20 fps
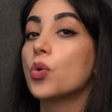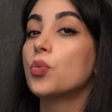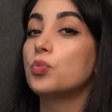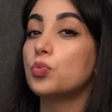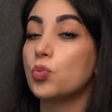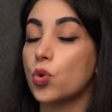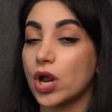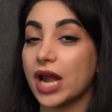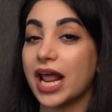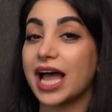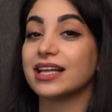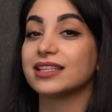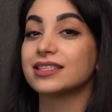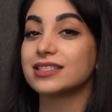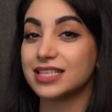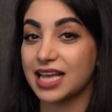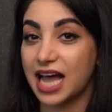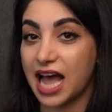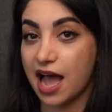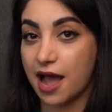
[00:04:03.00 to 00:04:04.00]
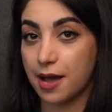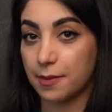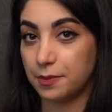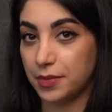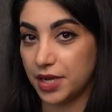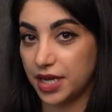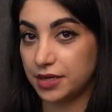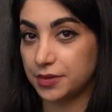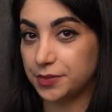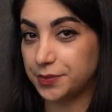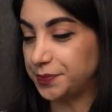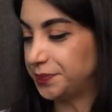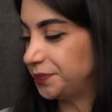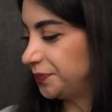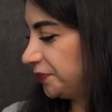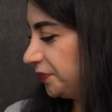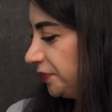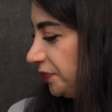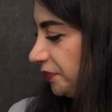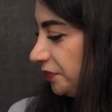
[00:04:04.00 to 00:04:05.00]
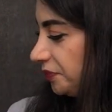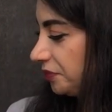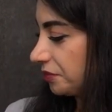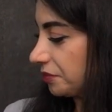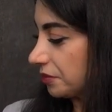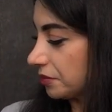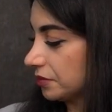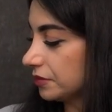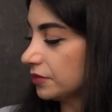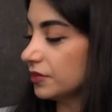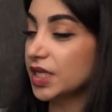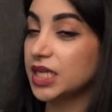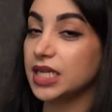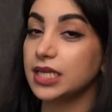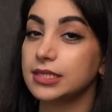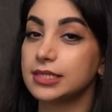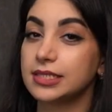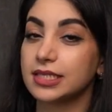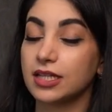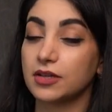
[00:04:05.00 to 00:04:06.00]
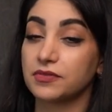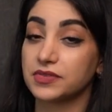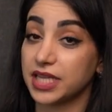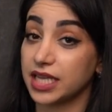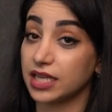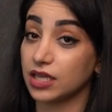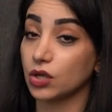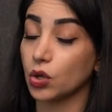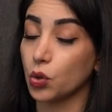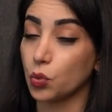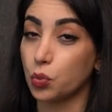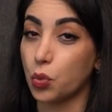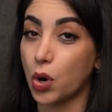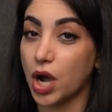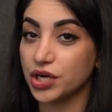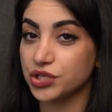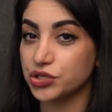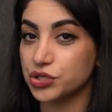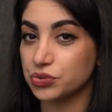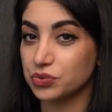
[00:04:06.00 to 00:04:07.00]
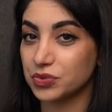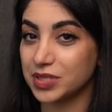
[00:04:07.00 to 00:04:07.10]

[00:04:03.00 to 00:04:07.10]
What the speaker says: murattab. Instead of saying watch,